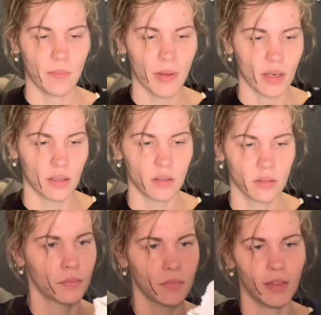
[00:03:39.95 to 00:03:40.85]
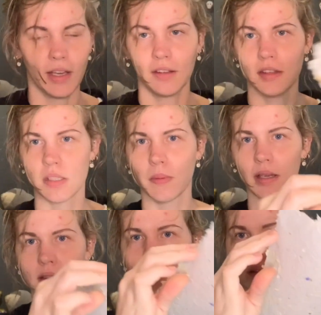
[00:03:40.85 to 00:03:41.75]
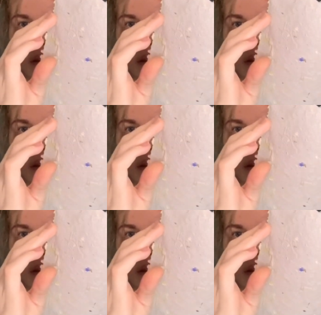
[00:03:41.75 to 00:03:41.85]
better, like this piece.